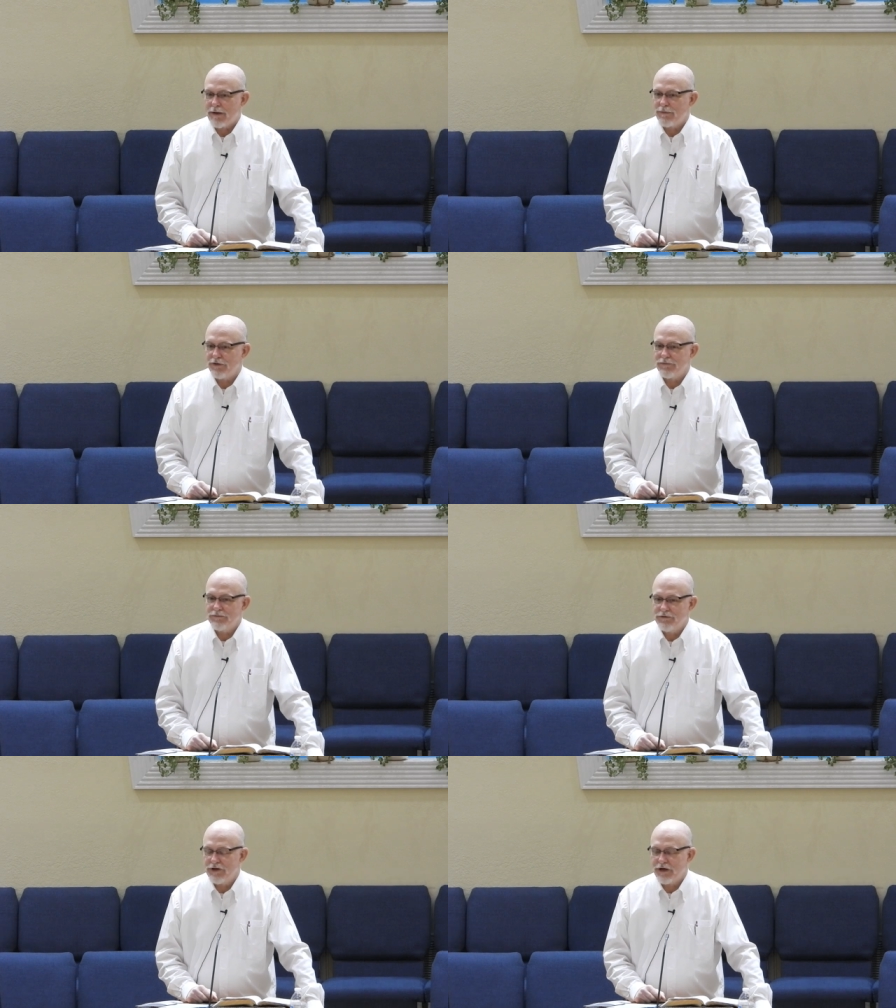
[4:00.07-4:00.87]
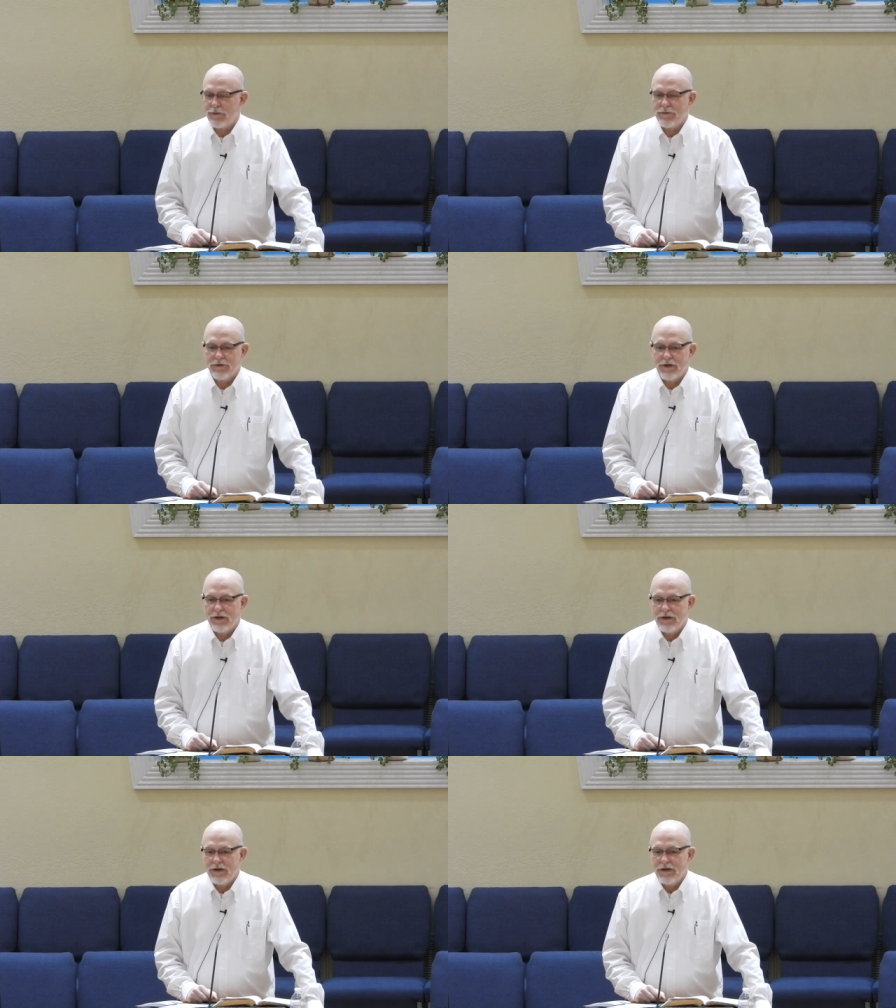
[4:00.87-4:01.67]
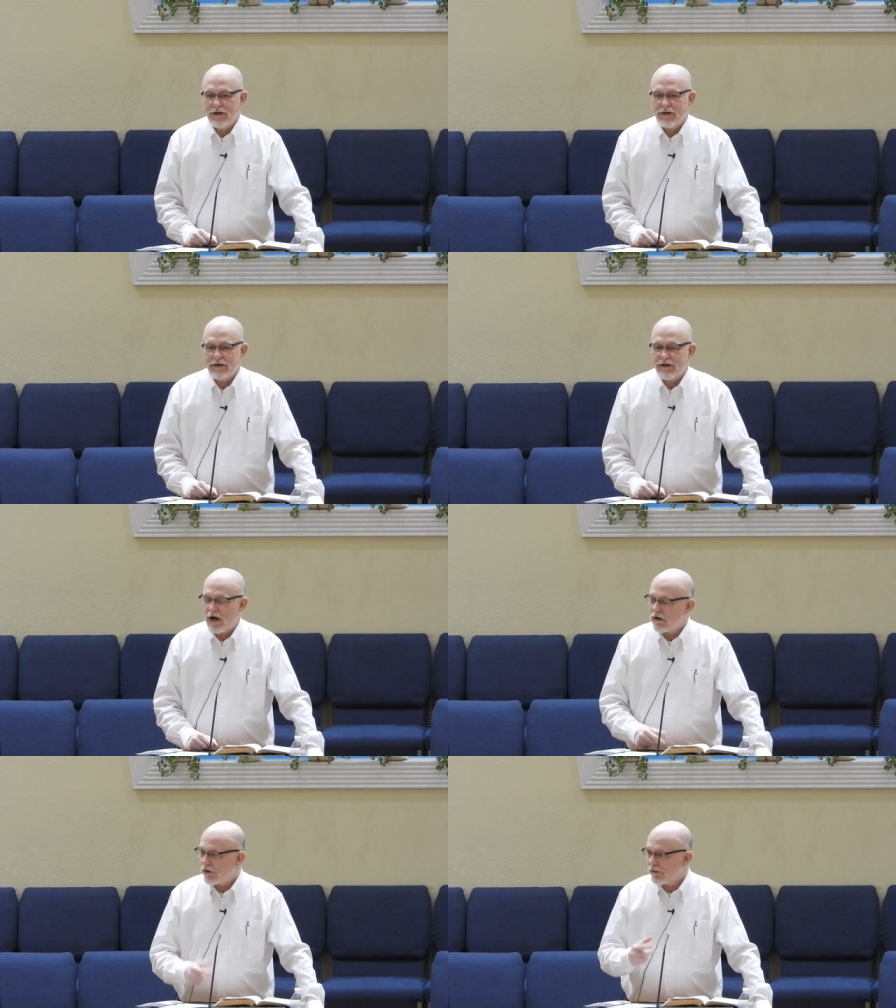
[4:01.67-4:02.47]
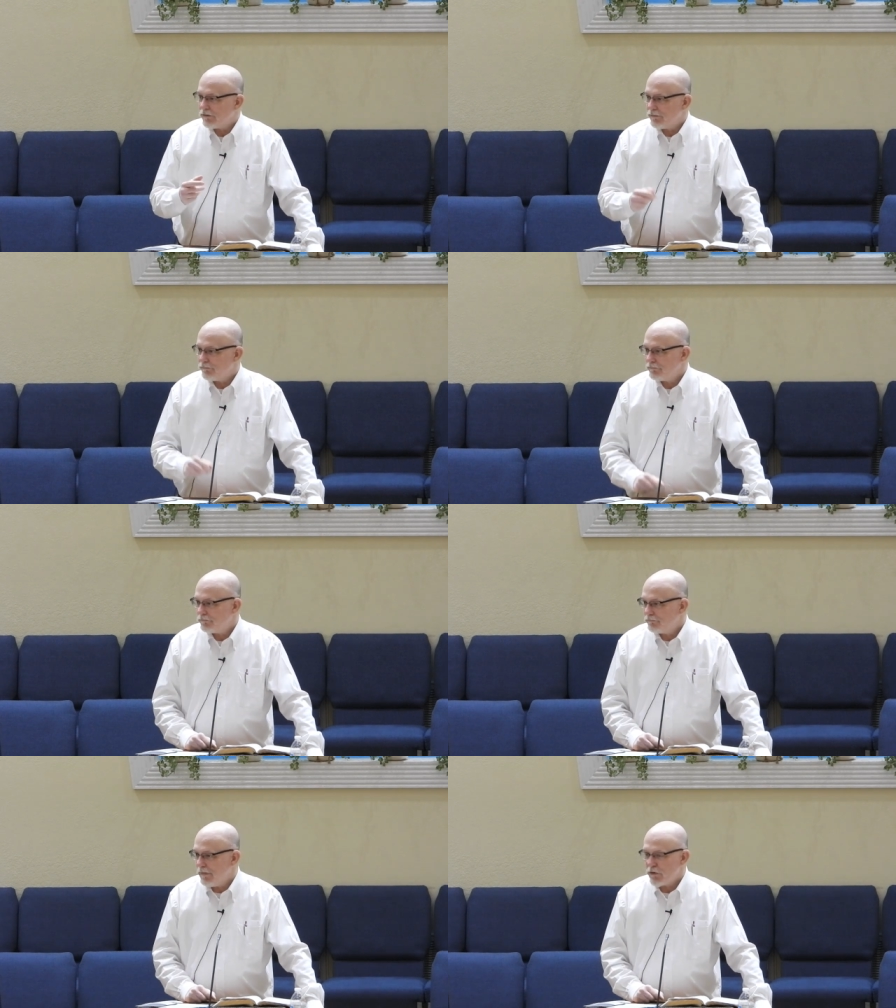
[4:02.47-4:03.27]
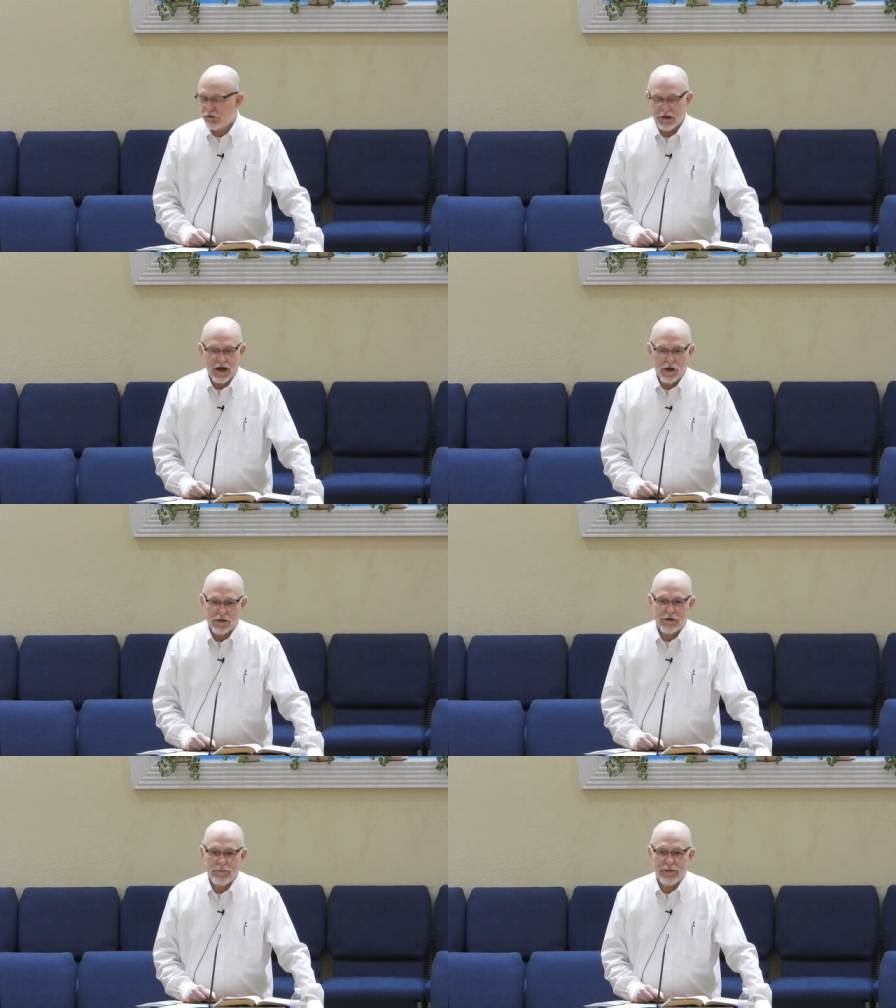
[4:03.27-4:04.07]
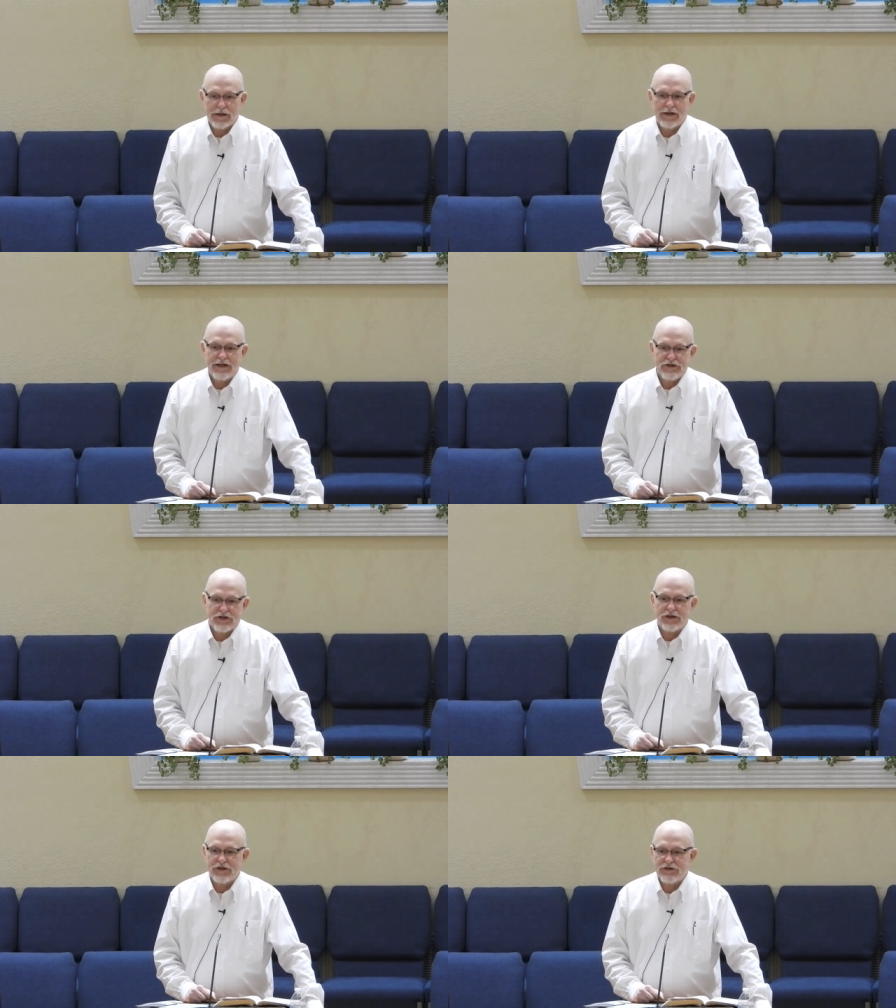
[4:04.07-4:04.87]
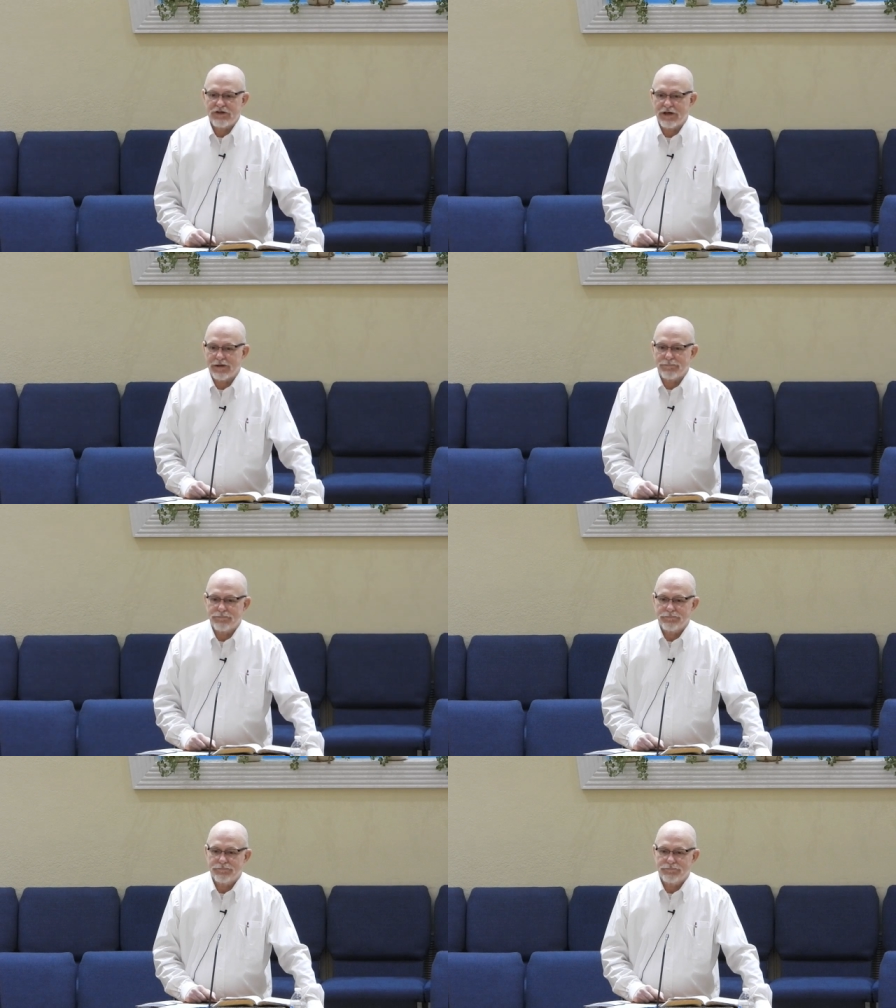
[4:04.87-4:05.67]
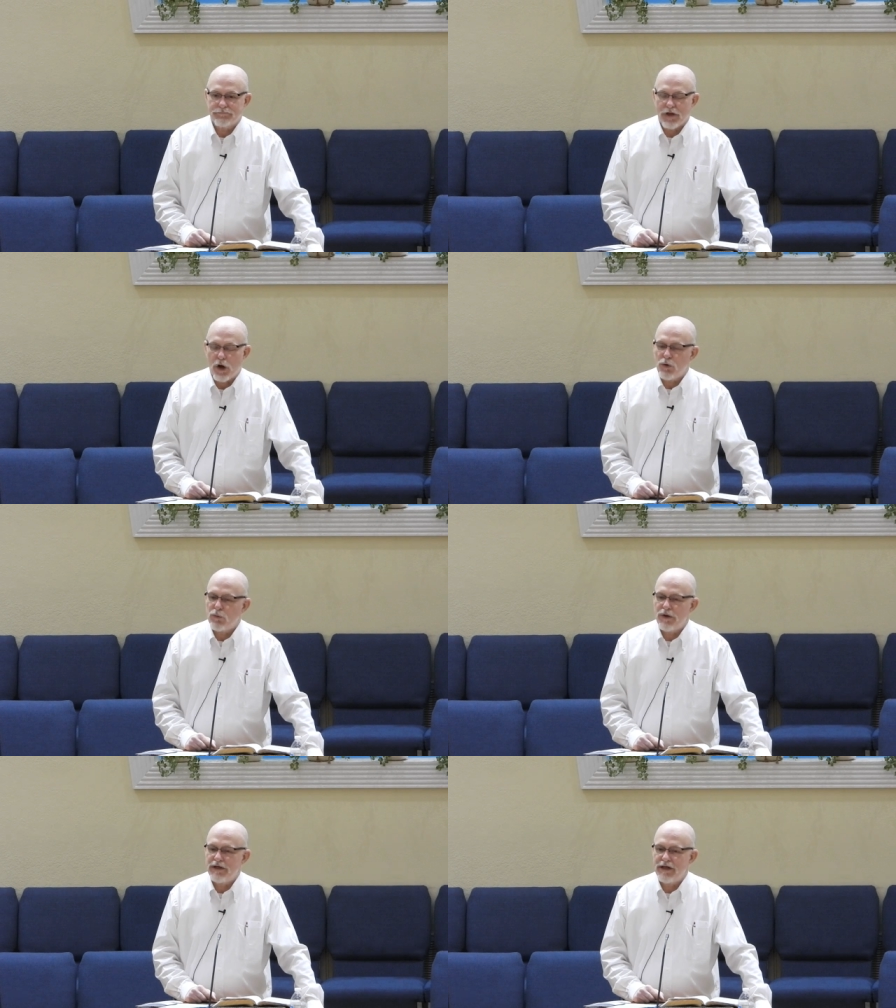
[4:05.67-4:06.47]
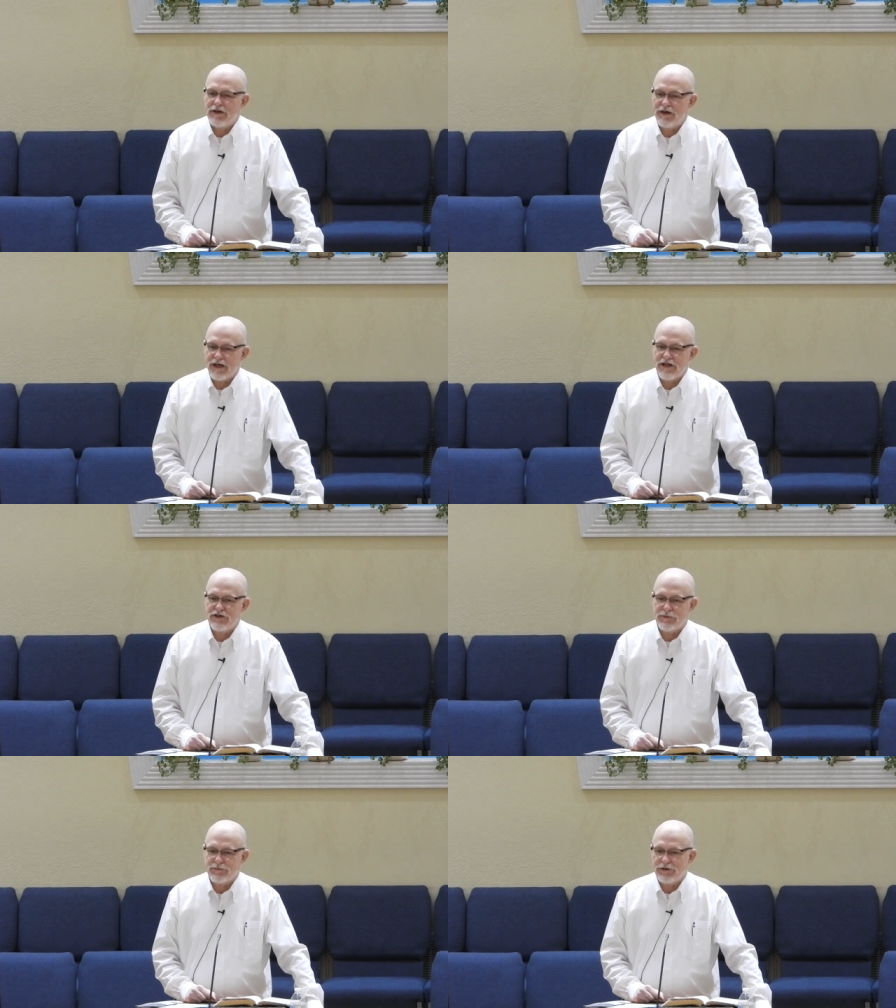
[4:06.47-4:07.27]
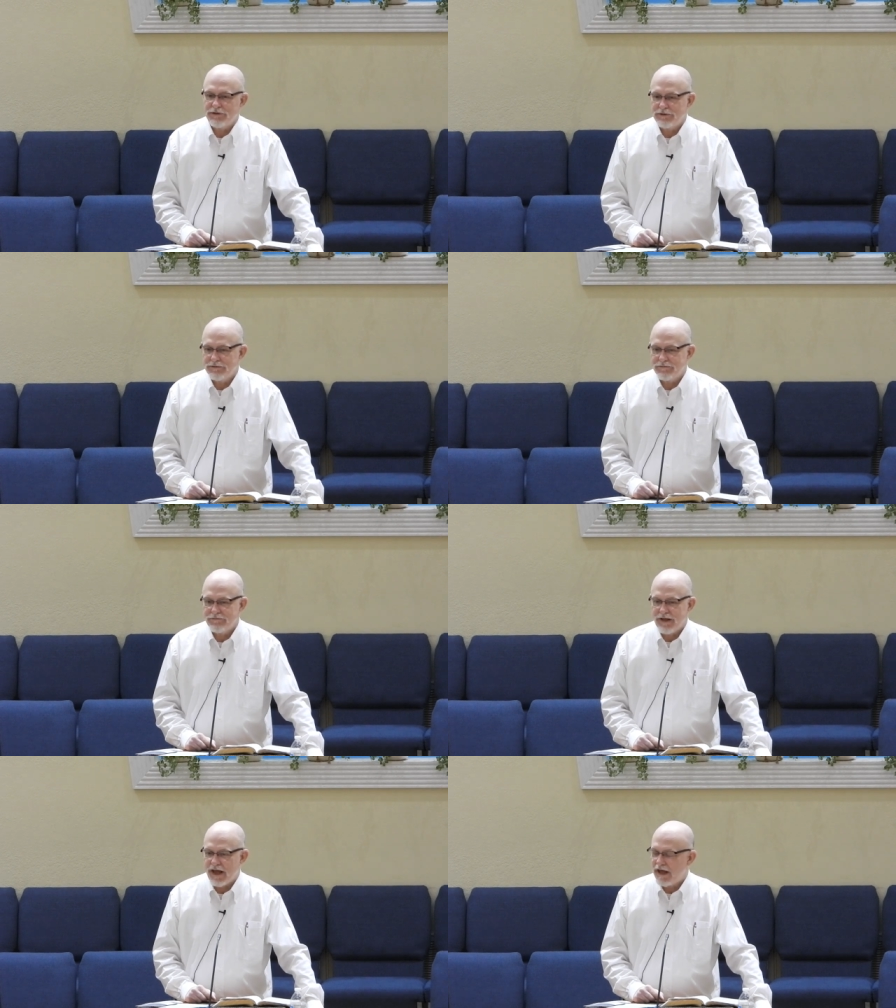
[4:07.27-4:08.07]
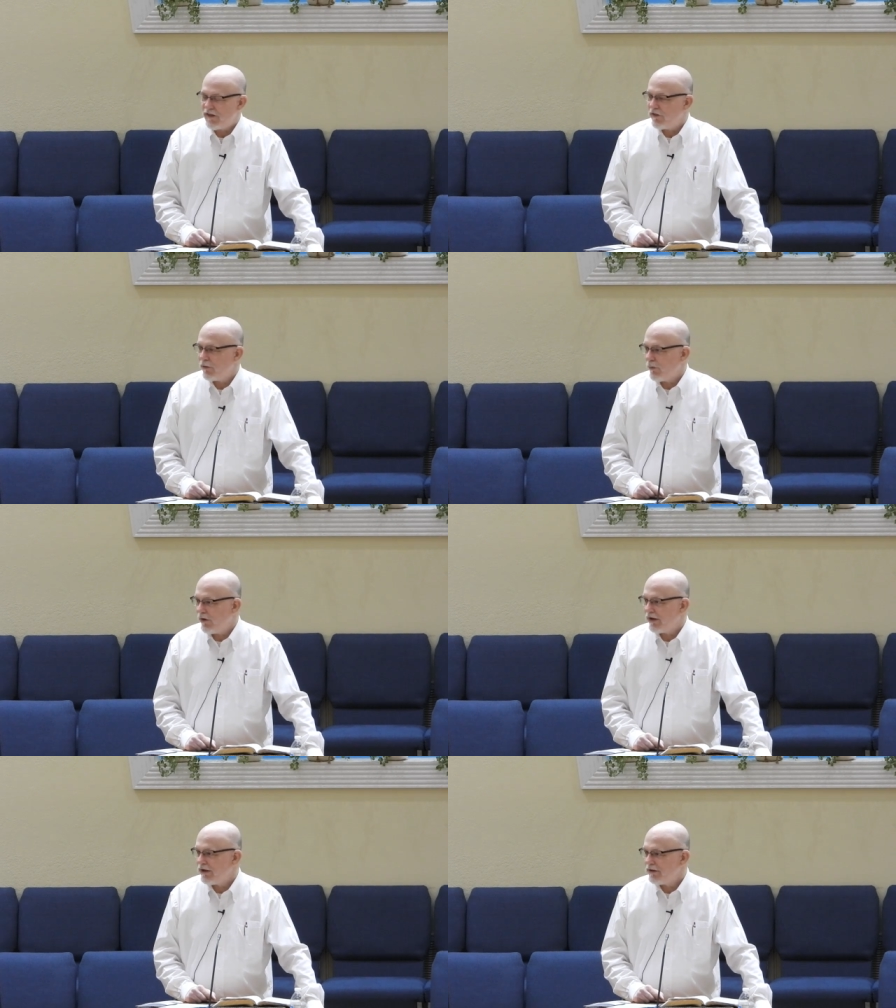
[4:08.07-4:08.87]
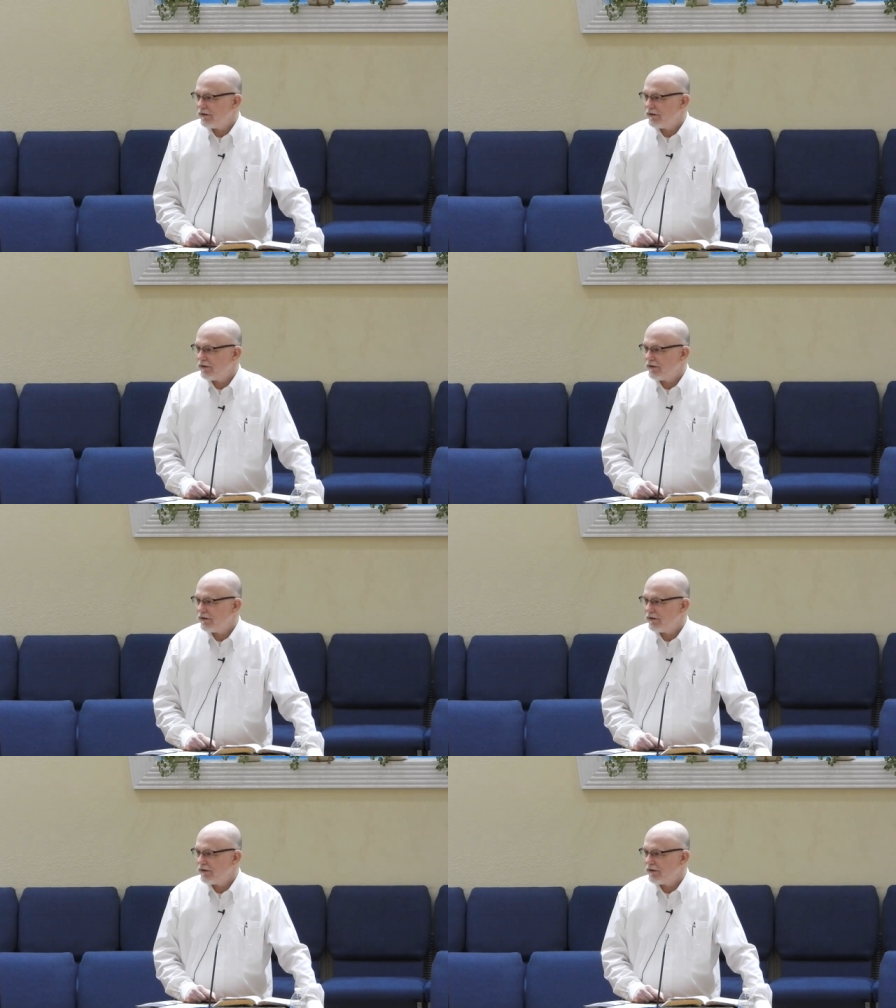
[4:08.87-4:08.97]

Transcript: able to, you know, conquer mostly all of the Middle East at this time, all the way down to Egypt. They had their way.